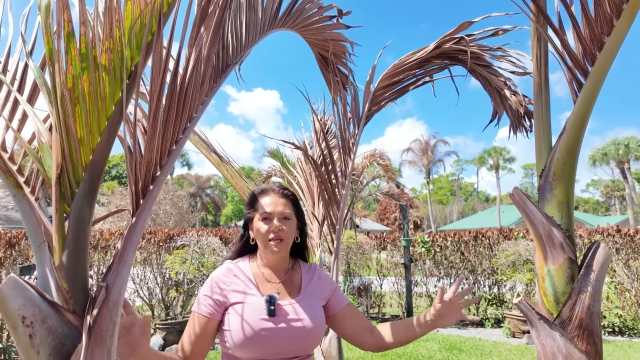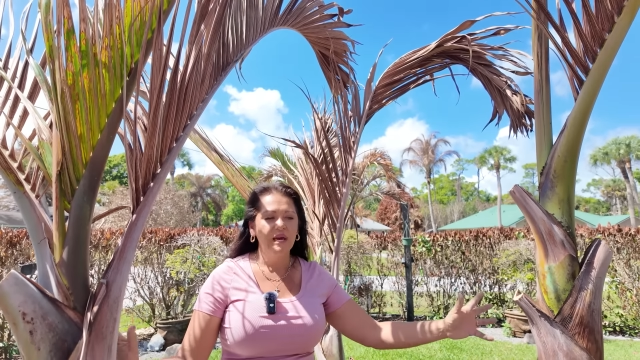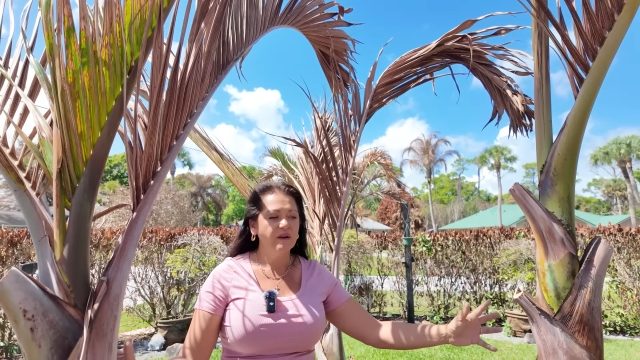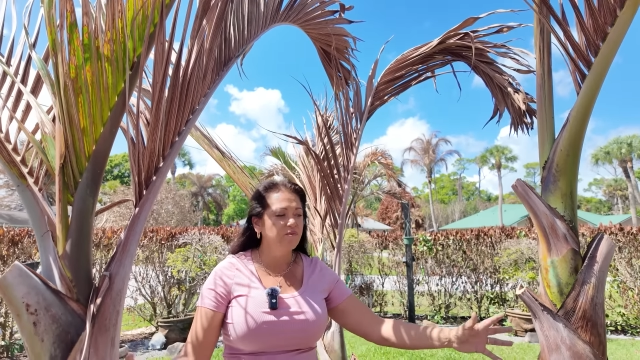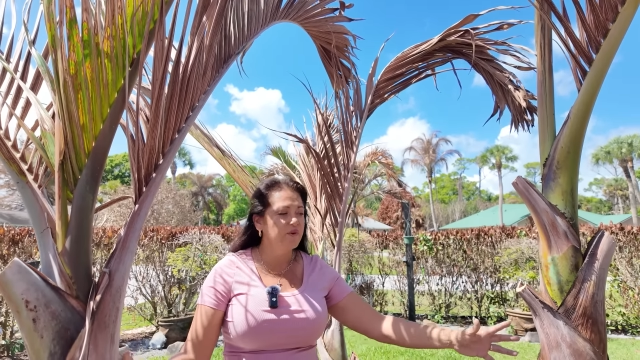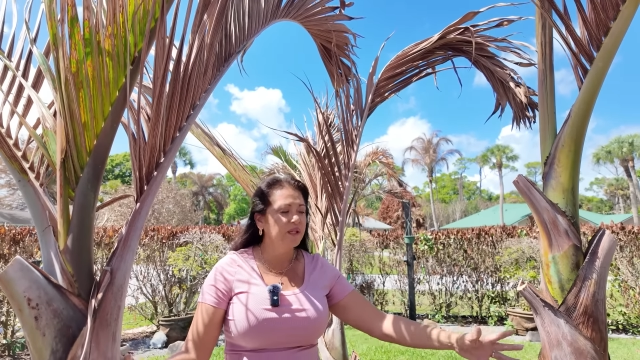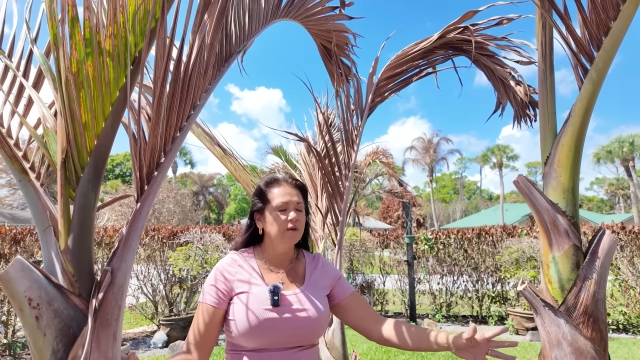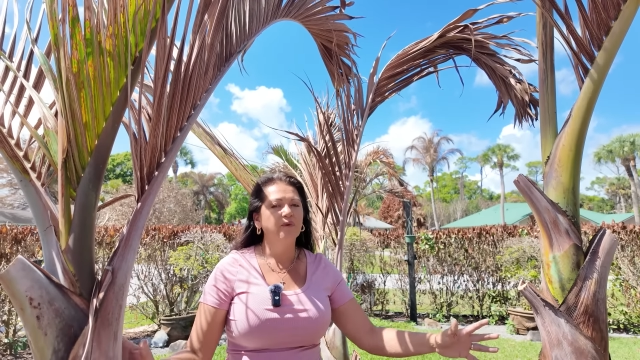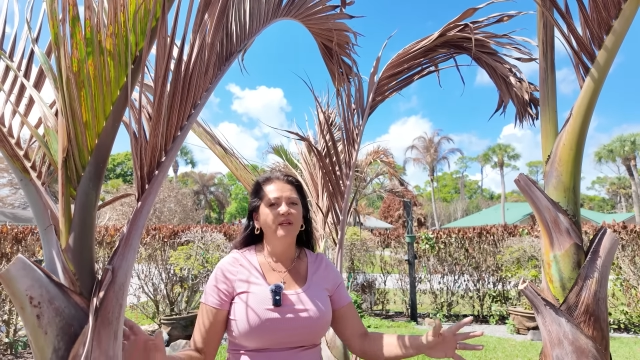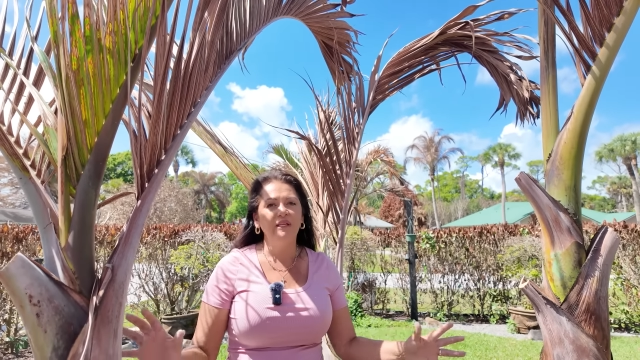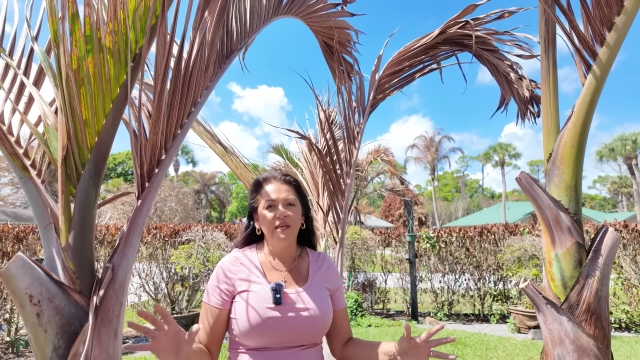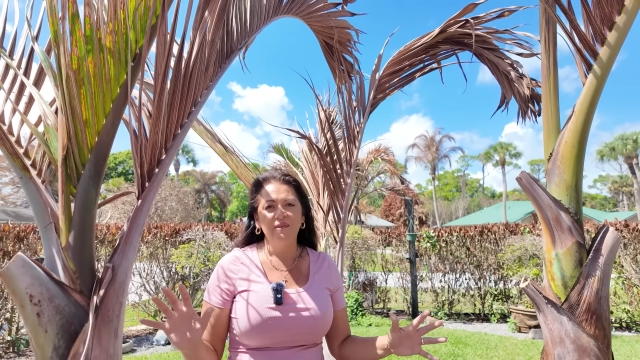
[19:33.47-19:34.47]
to kind of really
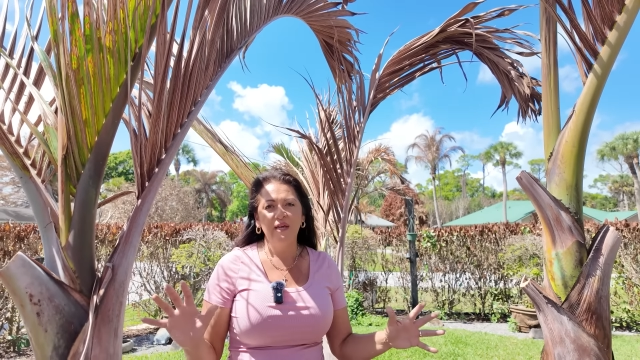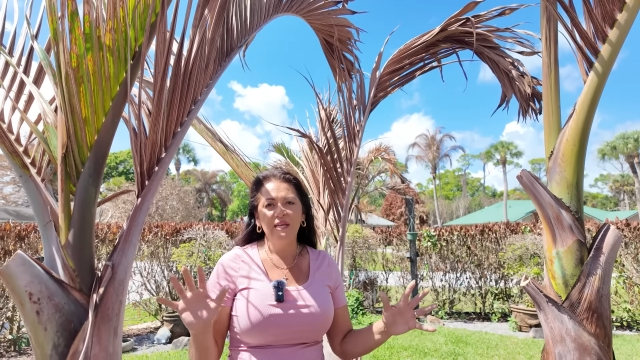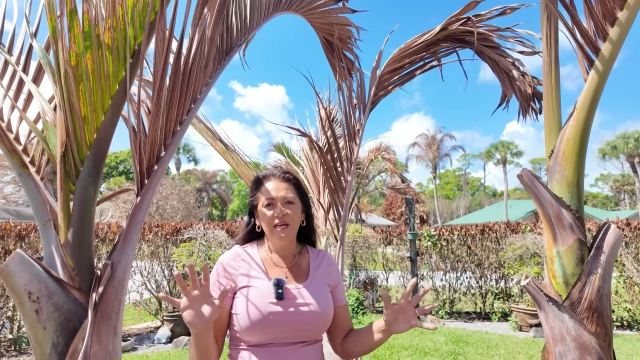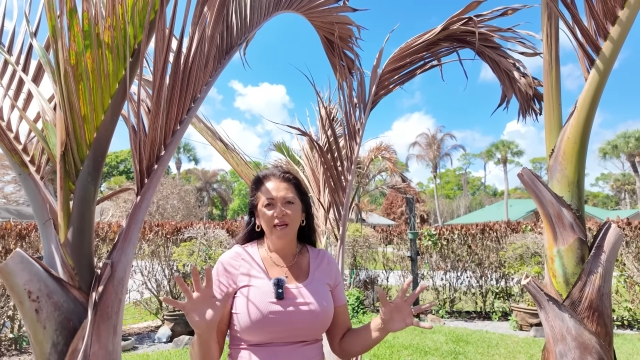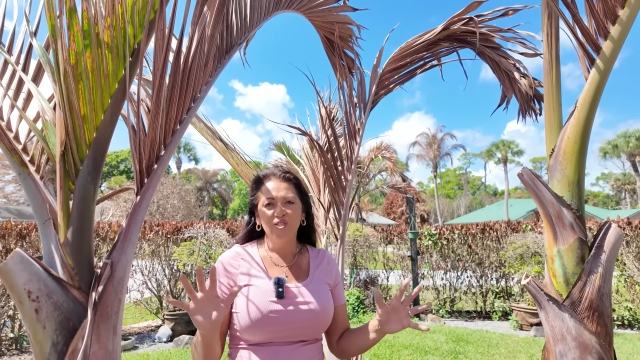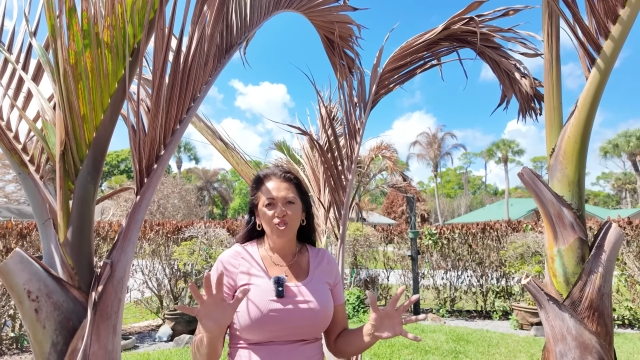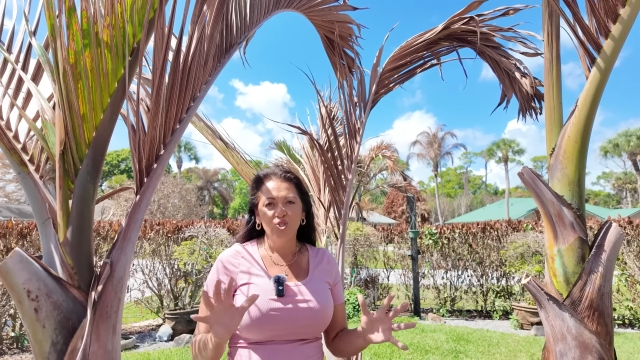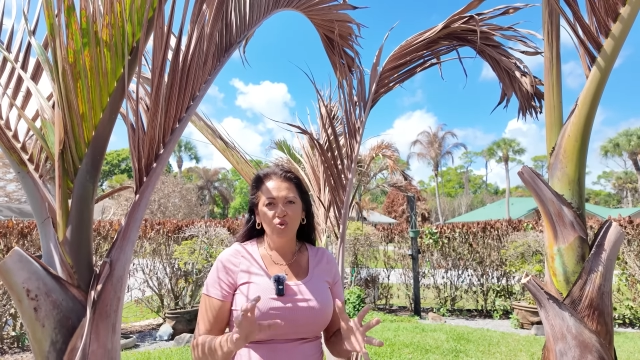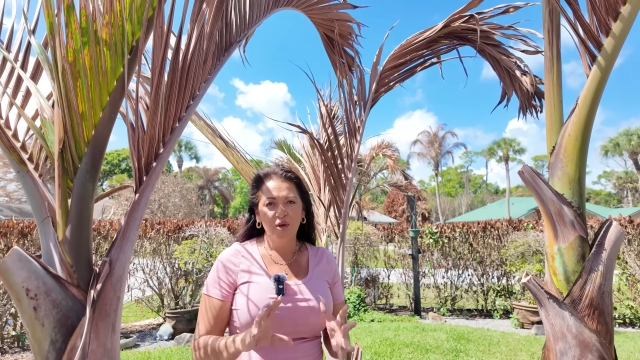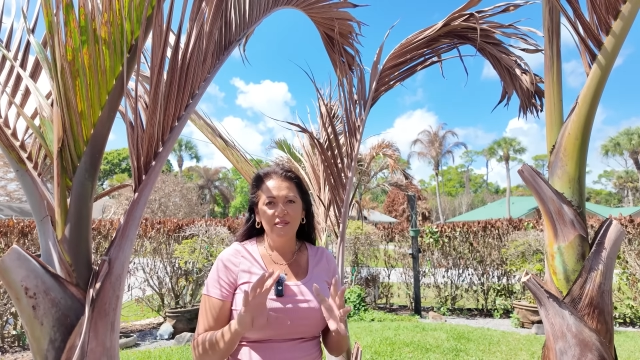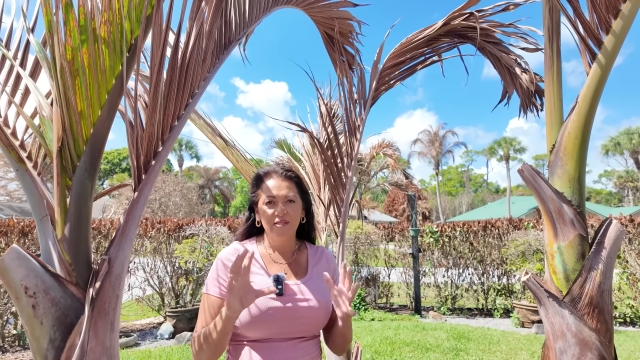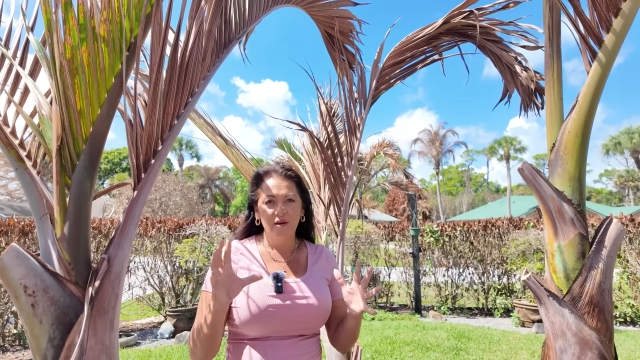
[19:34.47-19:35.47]
relieve any kind of
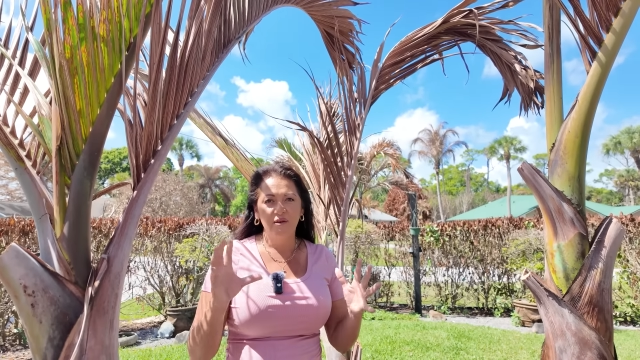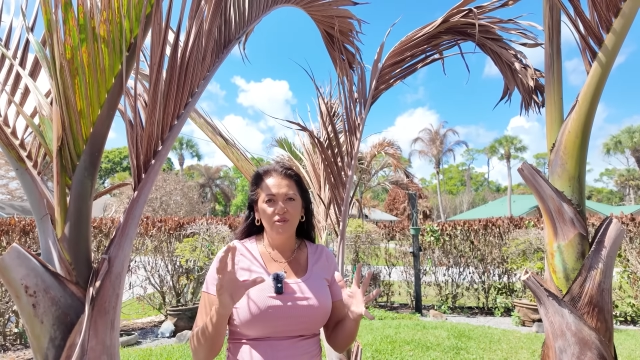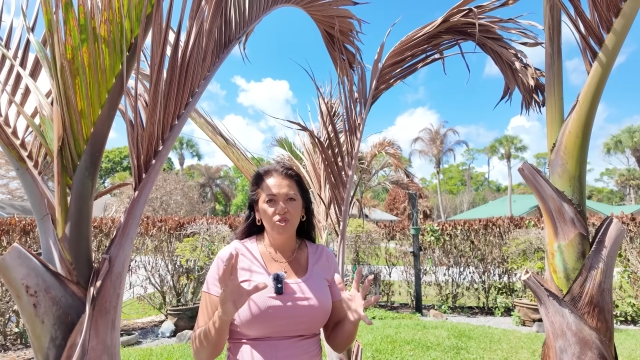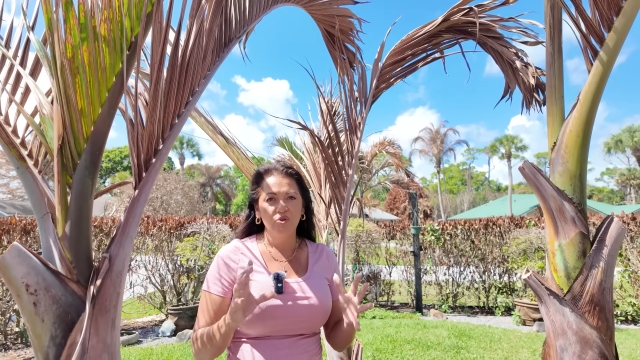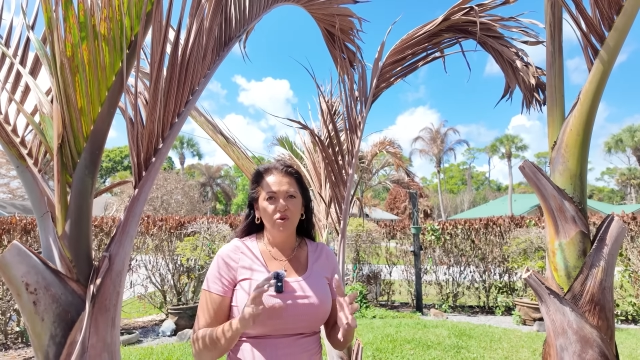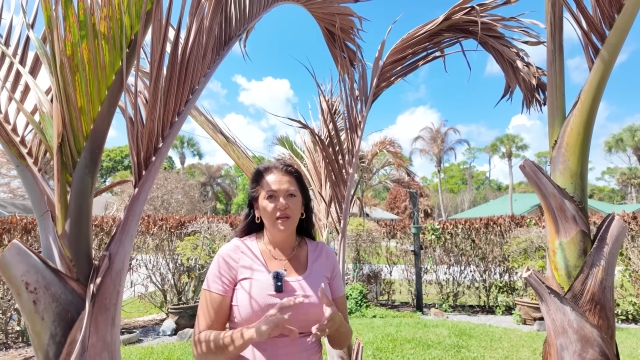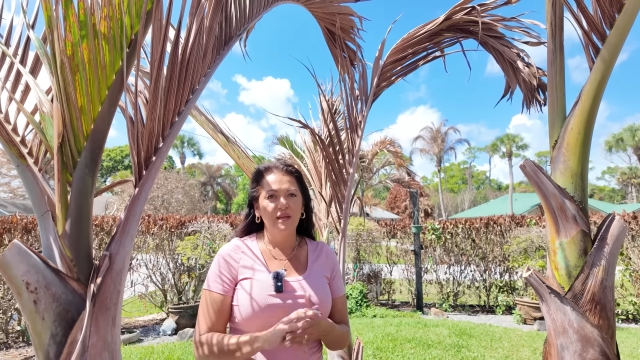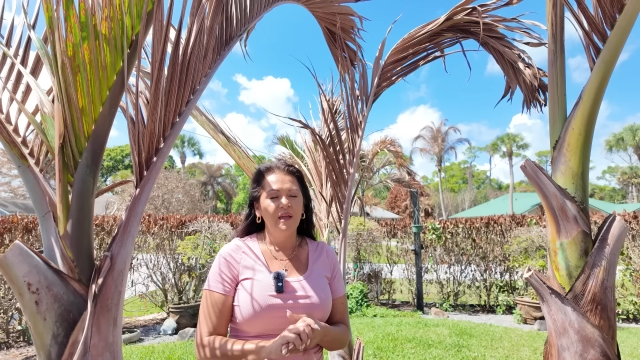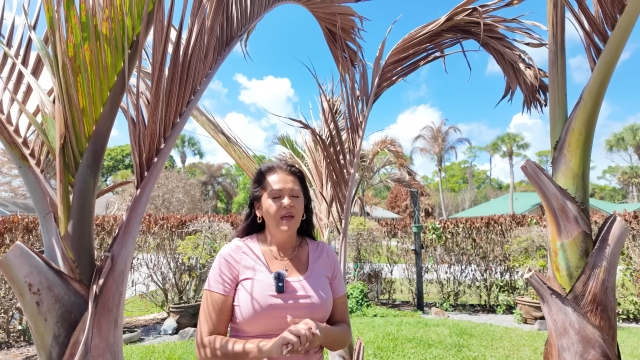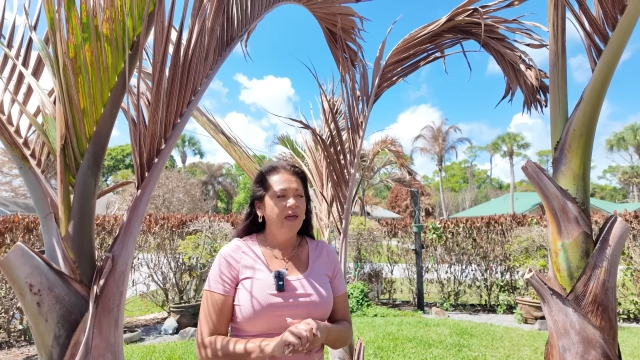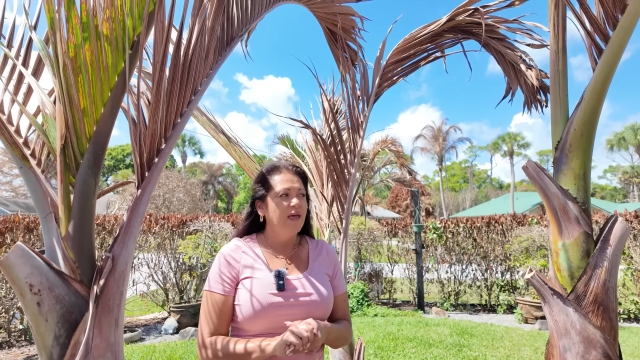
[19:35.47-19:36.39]
stress on the tree,